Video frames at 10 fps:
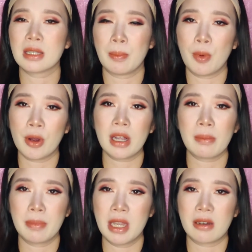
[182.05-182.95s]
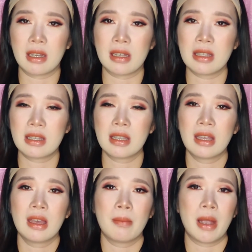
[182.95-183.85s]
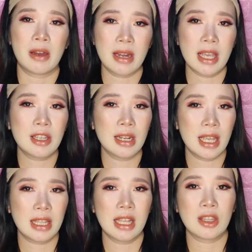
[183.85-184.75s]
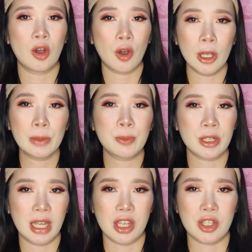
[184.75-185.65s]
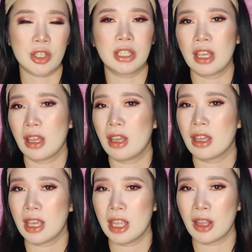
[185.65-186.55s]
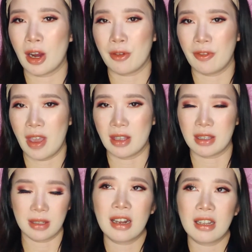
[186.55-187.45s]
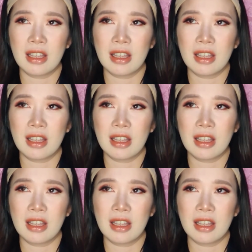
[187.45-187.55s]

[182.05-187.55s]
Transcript: the pore appearance by regulating the oil production in our face.